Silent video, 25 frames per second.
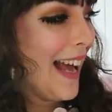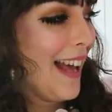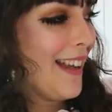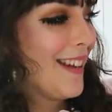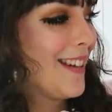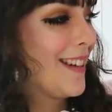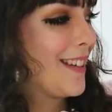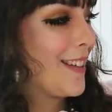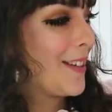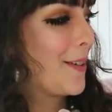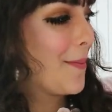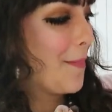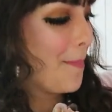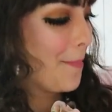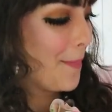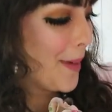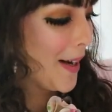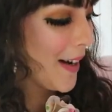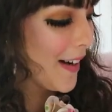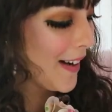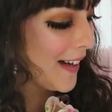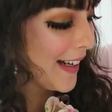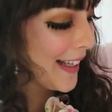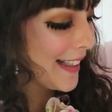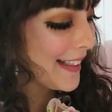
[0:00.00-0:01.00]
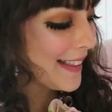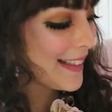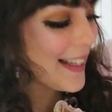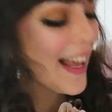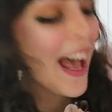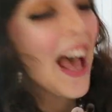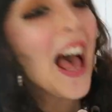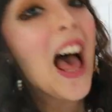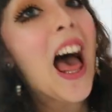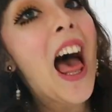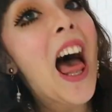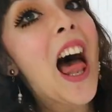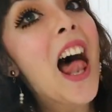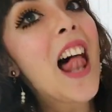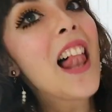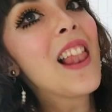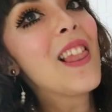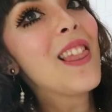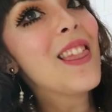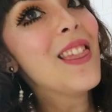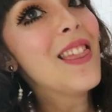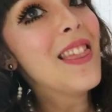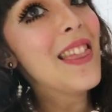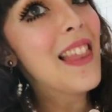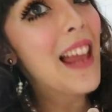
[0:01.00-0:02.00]
and it combines
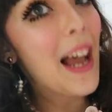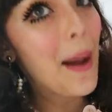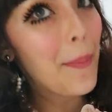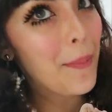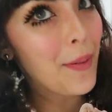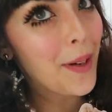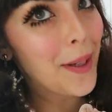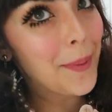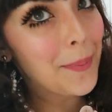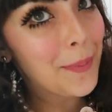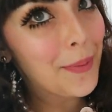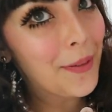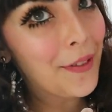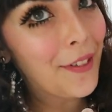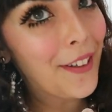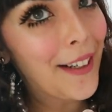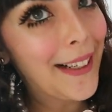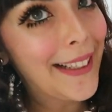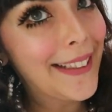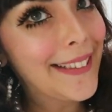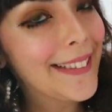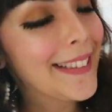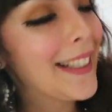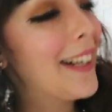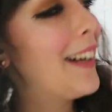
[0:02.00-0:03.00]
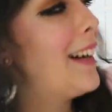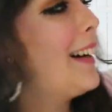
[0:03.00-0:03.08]
leopard print.